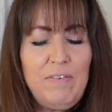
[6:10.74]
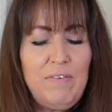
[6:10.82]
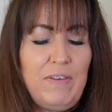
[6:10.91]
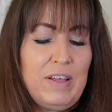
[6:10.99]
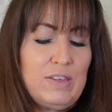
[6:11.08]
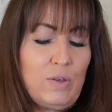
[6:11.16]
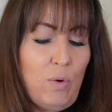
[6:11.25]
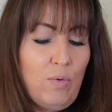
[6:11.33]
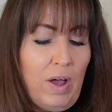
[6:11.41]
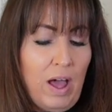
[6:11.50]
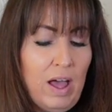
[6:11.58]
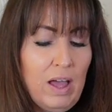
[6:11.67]

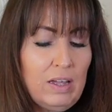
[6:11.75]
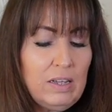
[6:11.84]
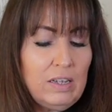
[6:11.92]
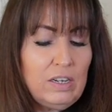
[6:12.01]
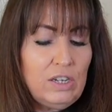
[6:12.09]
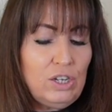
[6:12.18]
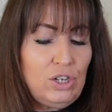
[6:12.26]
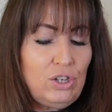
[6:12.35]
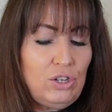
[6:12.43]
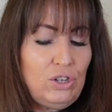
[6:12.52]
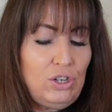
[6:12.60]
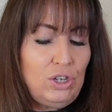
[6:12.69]

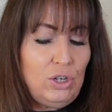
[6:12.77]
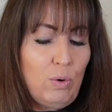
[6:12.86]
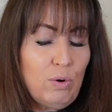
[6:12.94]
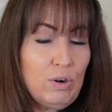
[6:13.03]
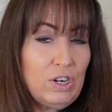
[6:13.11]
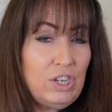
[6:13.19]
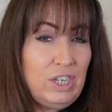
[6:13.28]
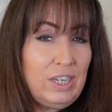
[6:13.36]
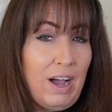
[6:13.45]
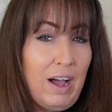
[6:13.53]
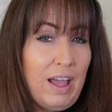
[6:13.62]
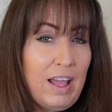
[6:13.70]

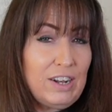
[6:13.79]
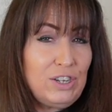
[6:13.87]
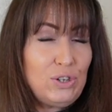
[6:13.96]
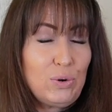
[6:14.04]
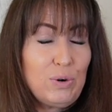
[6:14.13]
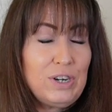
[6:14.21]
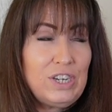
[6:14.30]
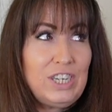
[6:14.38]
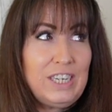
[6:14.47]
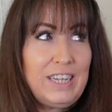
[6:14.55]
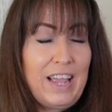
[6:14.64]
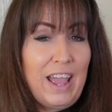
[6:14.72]

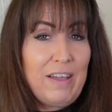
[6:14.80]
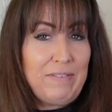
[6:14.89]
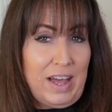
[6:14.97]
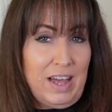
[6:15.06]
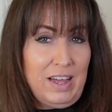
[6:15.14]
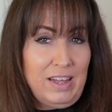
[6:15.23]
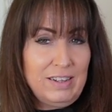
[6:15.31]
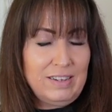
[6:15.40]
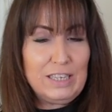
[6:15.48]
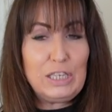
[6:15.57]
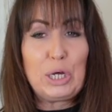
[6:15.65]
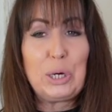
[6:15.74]
Fezova-Georgieva.
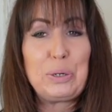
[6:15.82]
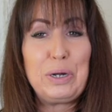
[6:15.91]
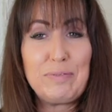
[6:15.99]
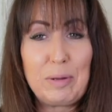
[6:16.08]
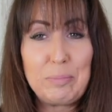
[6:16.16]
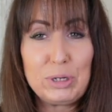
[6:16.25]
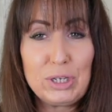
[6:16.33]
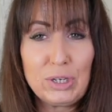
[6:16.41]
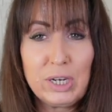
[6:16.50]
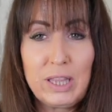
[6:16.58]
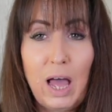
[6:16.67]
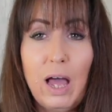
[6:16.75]
Sorry if I'm
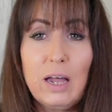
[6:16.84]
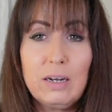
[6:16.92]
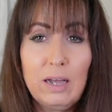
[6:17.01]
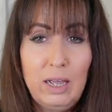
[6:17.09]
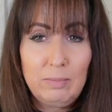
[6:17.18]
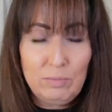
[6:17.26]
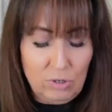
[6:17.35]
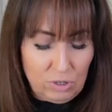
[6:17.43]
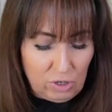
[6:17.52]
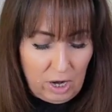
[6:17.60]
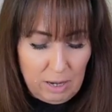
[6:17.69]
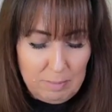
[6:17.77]
butchering that. I am
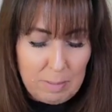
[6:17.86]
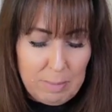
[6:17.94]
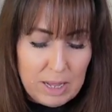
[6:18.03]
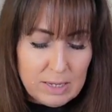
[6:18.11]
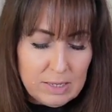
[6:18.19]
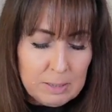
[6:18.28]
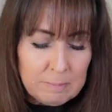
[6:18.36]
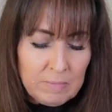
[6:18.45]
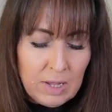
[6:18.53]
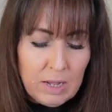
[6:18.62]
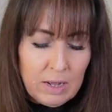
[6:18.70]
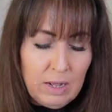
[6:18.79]
trying my best.
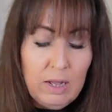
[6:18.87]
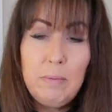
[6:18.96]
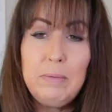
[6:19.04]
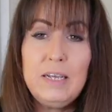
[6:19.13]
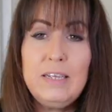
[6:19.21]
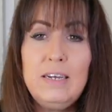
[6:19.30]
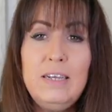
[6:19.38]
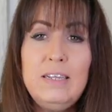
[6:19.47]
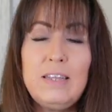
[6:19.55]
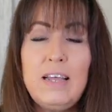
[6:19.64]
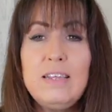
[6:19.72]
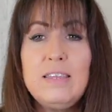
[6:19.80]
It
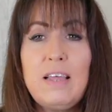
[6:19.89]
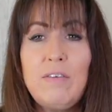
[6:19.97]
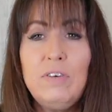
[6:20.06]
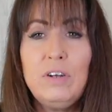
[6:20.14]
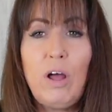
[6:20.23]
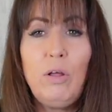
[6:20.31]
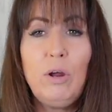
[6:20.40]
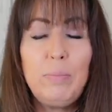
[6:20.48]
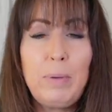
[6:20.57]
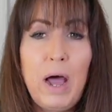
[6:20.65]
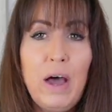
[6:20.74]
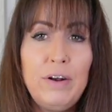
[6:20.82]
is a $7
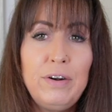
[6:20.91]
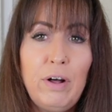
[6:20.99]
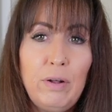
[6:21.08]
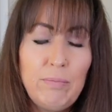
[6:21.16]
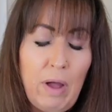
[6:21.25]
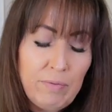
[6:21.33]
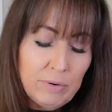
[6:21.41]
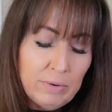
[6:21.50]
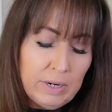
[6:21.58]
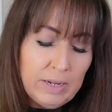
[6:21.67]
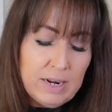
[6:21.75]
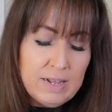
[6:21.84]
pattern on
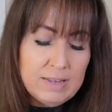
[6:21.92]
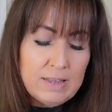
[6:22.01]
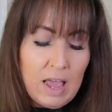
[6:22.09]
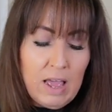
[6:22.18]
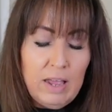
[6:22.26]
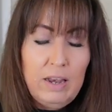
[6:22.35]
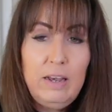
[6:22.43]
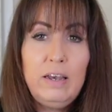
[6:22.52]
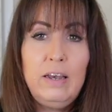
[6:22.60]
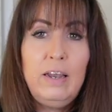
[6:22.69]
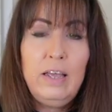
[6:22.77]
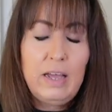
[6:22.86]
Ravelry. It is
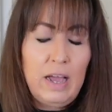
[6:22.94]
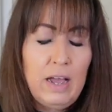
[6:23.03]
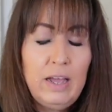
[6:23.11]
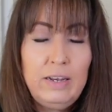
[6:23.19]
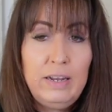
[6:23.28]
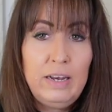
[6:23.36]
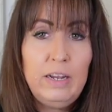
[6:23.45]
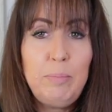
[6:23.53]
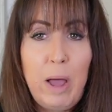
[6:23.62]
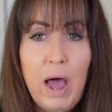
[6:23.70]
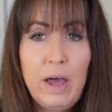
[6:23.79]
knitting